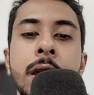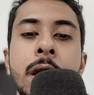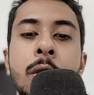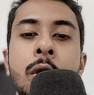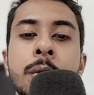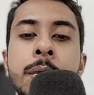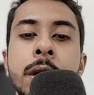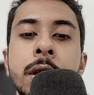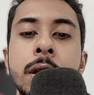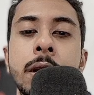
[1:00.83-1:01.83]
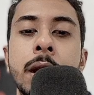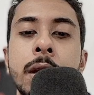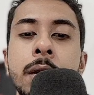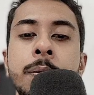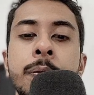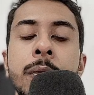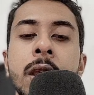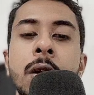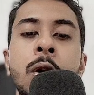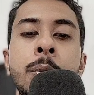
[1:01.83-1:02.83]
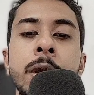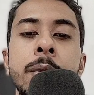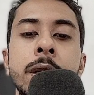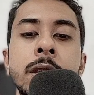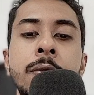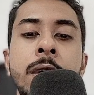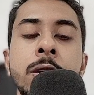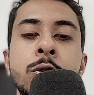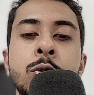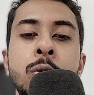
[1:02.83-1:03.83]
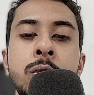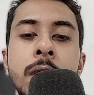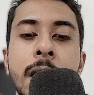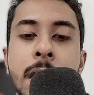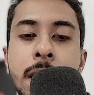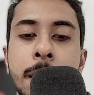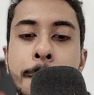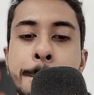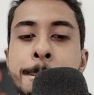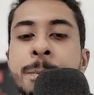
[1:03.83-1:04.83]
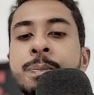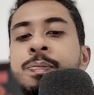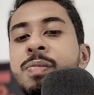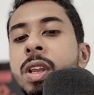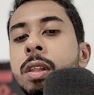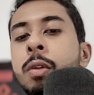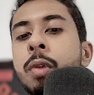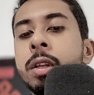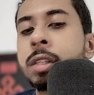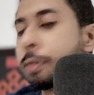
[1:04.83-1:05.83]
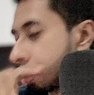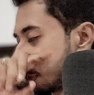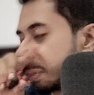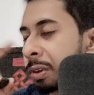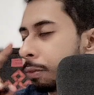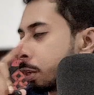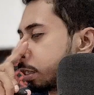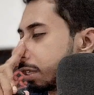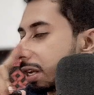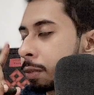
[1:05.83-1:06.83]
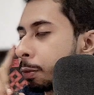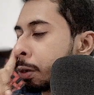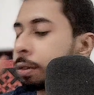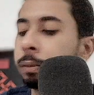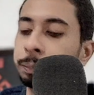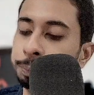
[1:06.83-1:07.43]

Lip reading: A or B, right? A or B means if I choose A, then what is the what is the last pause?